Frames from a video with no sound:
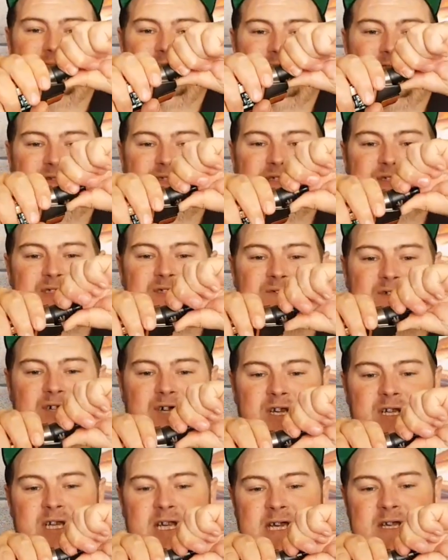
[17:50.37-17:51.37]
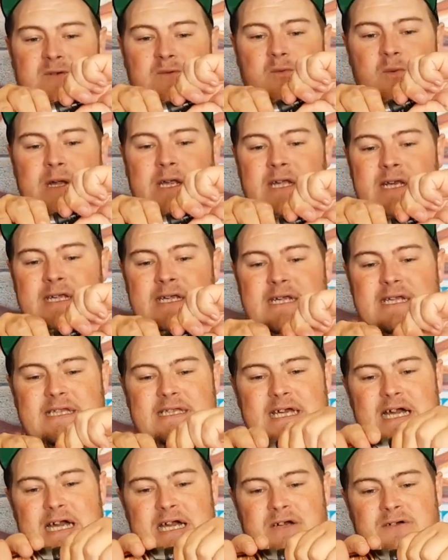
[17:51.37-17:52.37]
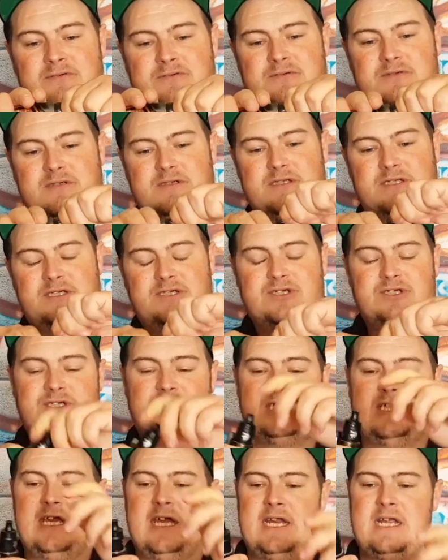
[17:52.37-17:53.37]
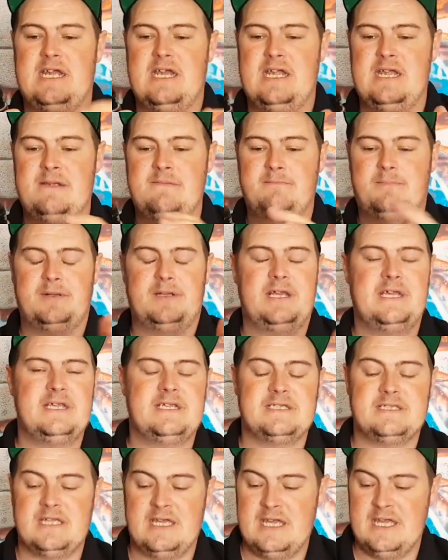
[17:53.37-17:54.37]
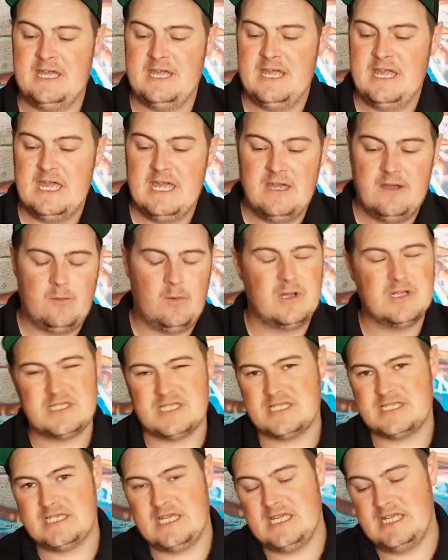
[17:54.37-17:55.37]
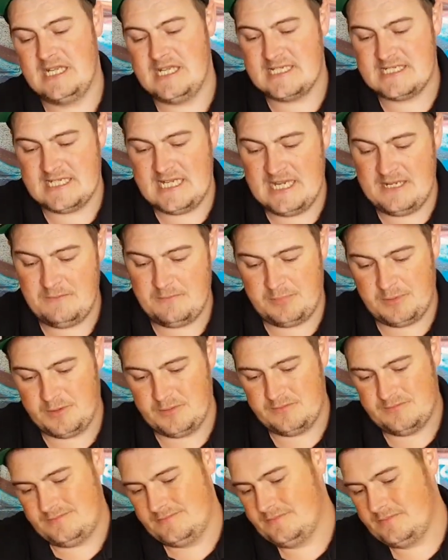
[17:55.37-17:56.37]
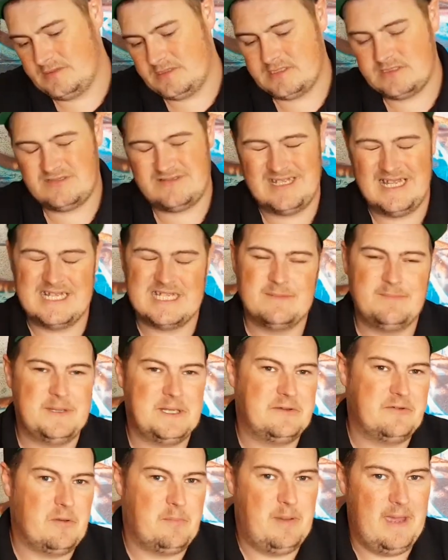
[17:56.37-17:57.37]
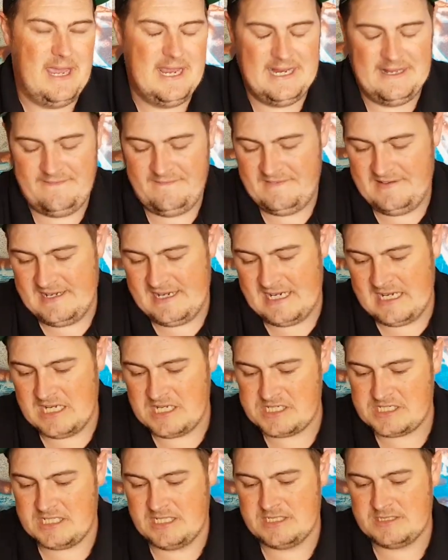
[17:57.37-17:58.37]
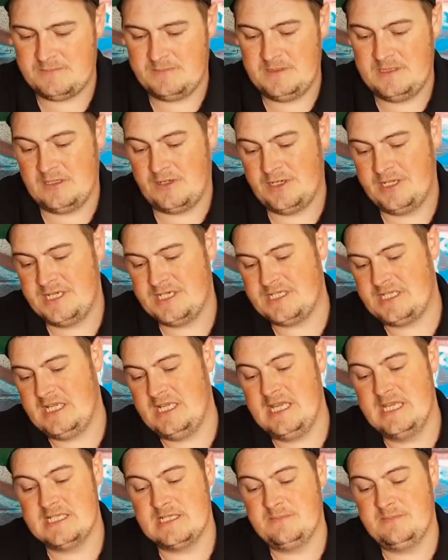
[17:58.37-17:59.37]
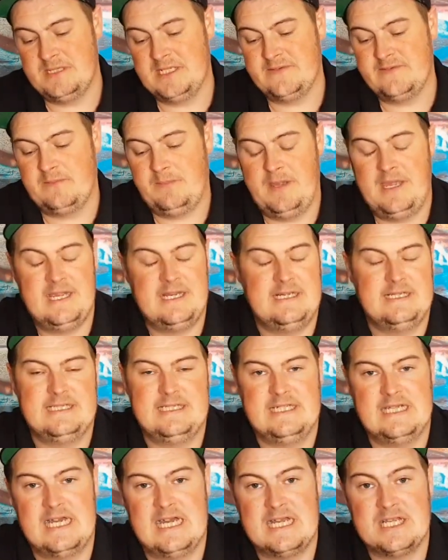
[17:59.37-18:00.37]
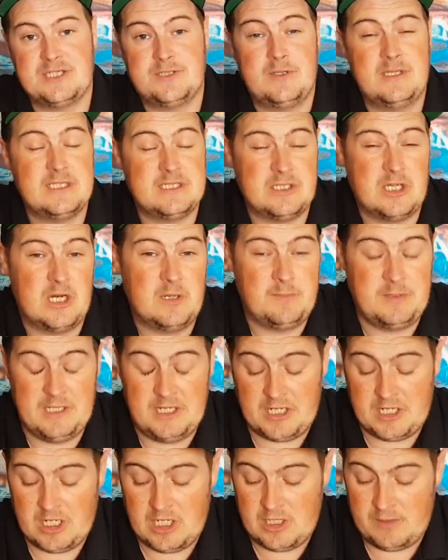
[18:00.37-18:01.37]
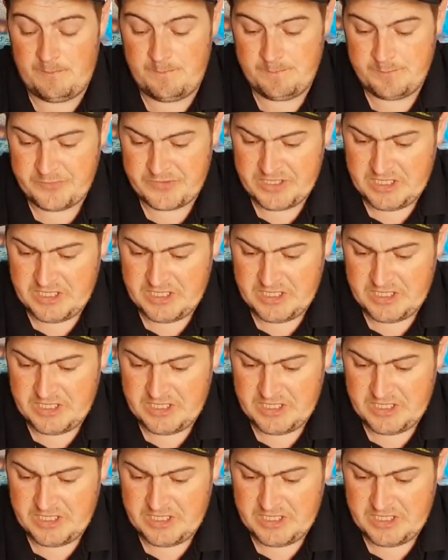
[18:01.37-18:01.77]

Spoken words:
you sort of got to like wiggle it down just to get it in place there. Want to turn it in, but it's a bit of a pain in the ass, let's be honest. It is a bit of a pain in the ass, so it's got to be a con.